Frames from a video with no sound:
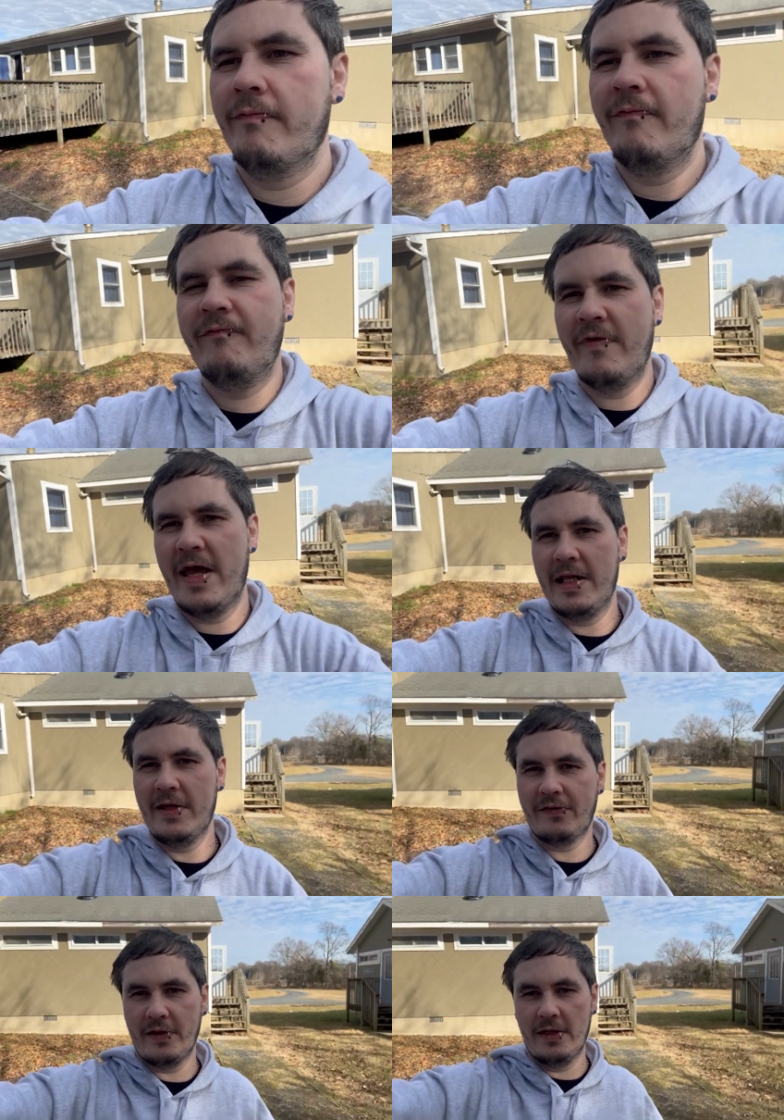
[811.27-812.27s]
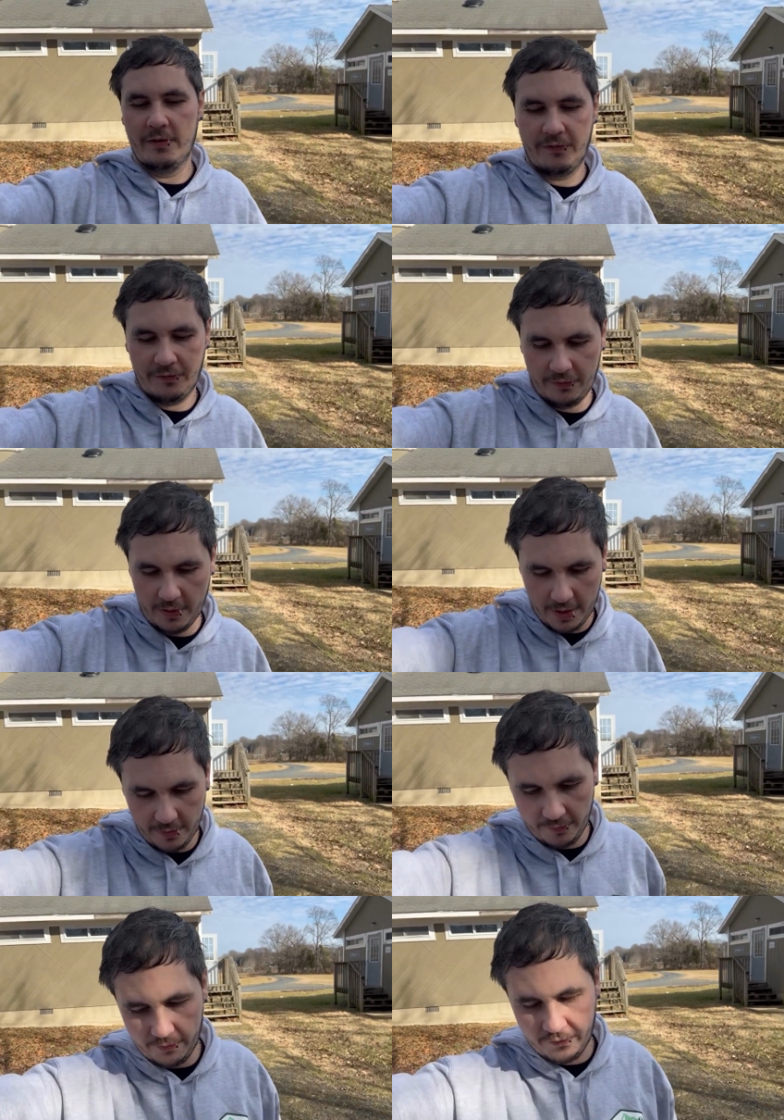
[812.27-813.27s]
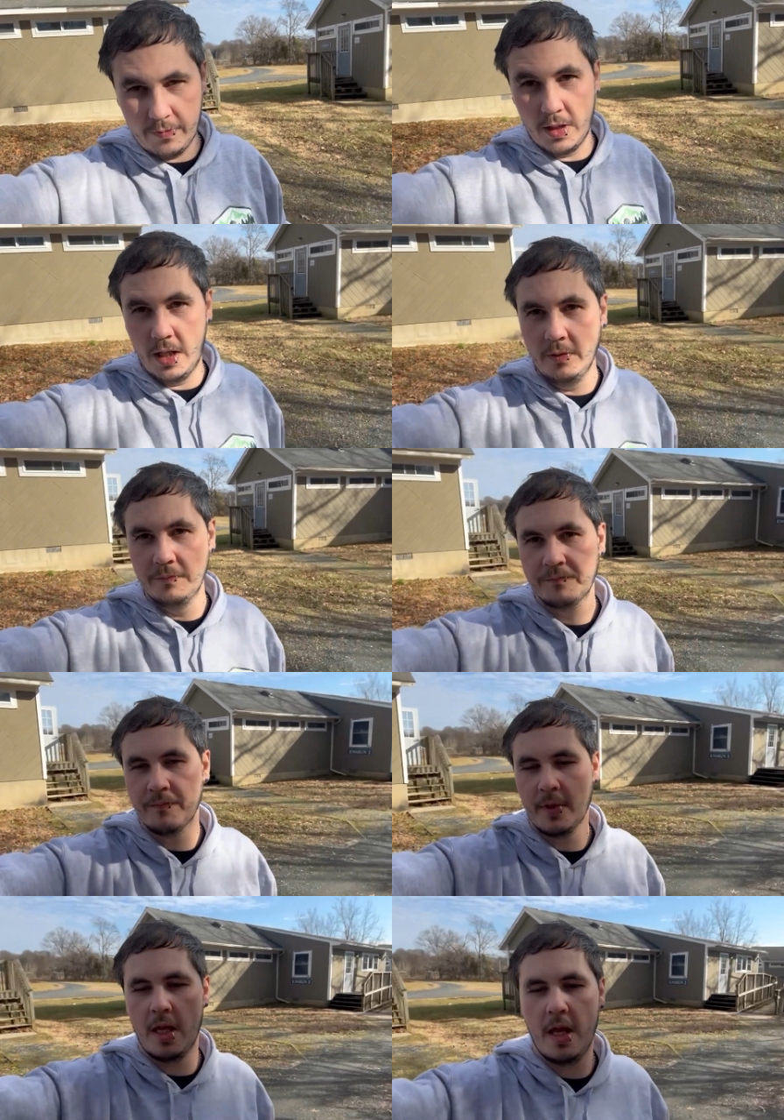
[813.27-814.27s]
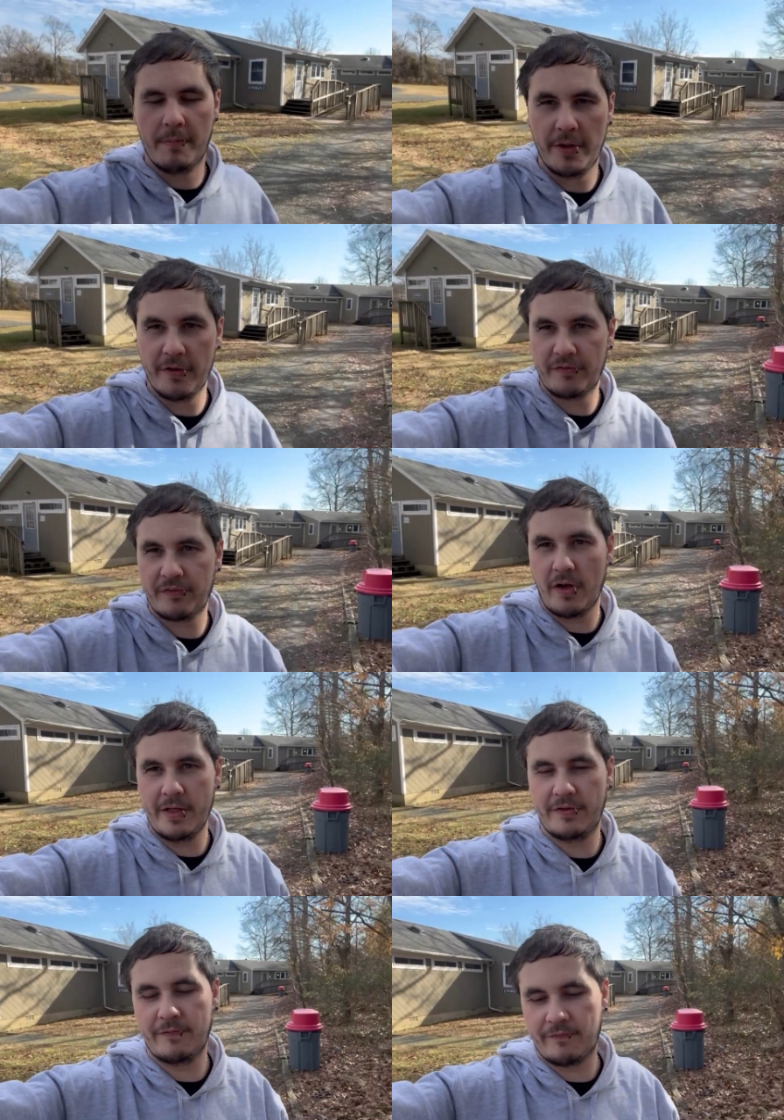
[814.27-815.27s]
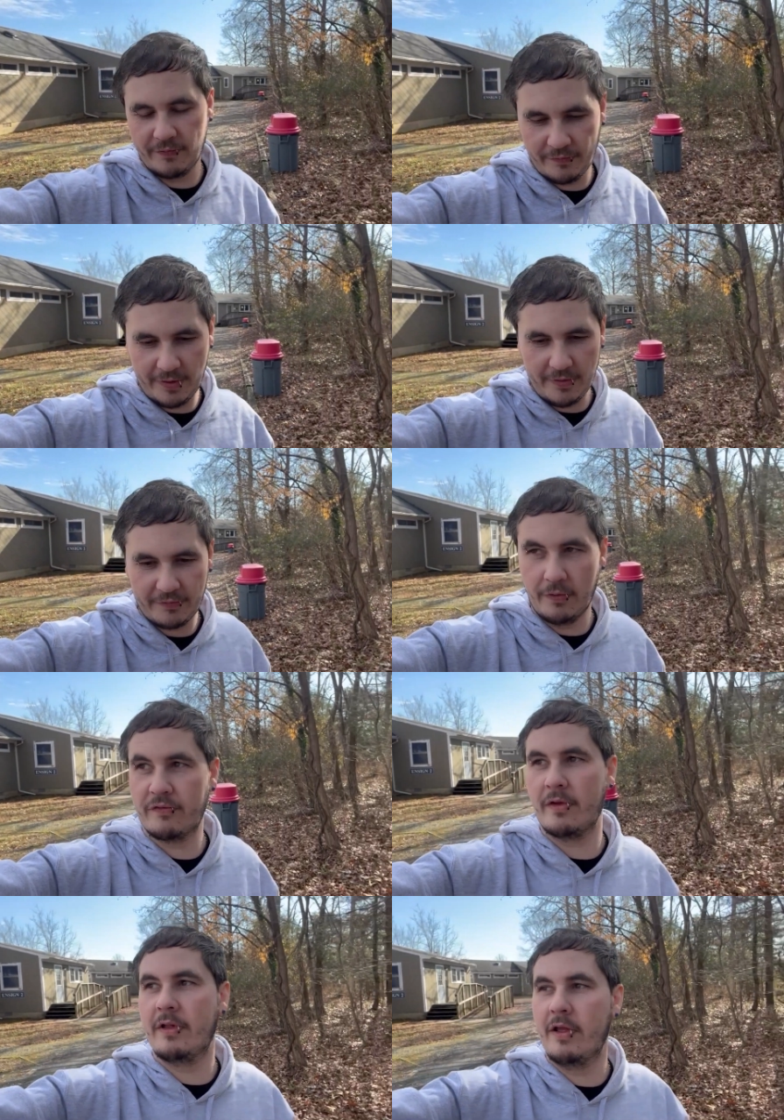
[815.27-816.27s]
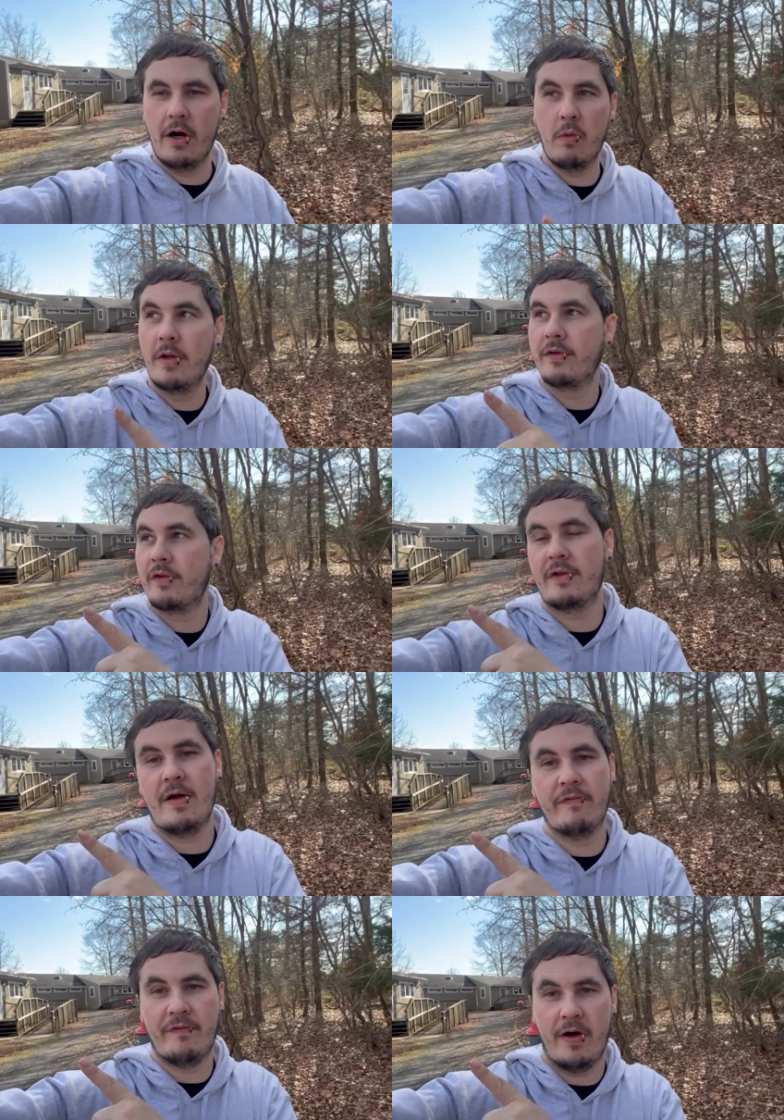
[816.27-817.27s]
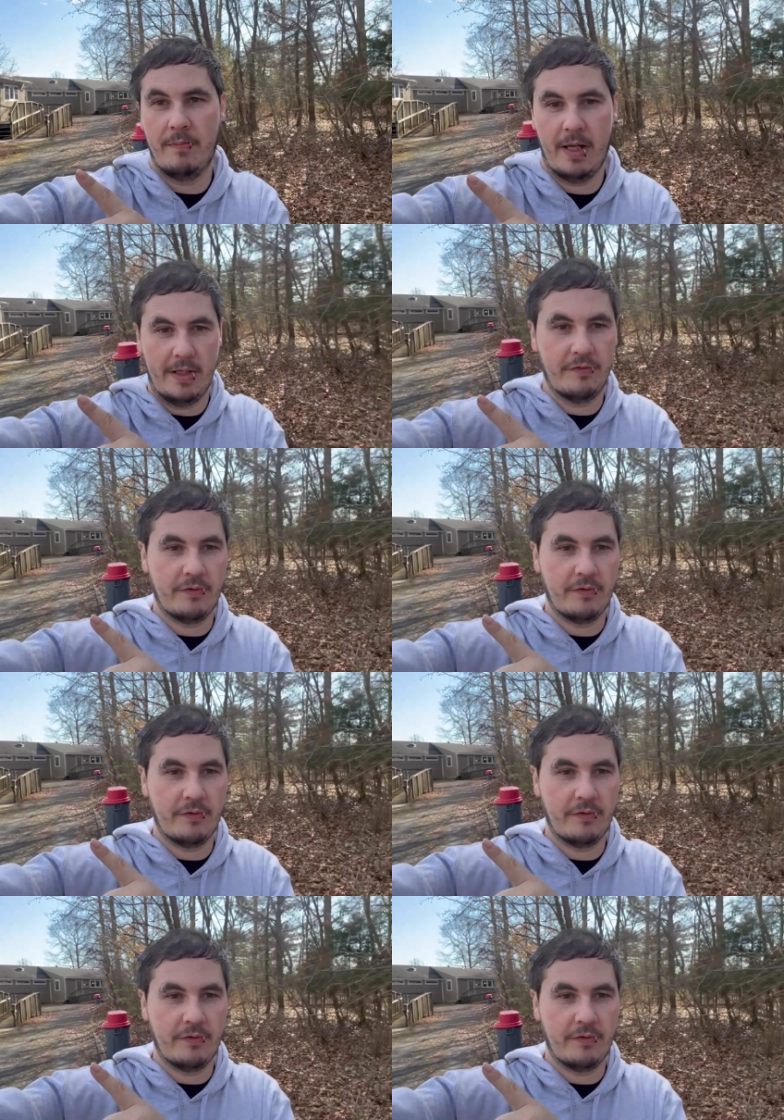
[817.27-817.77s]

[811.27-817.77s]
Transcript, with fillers: fairly sim uh, similar, but there's slight differences. So, so the R one doesn't have a fireplace.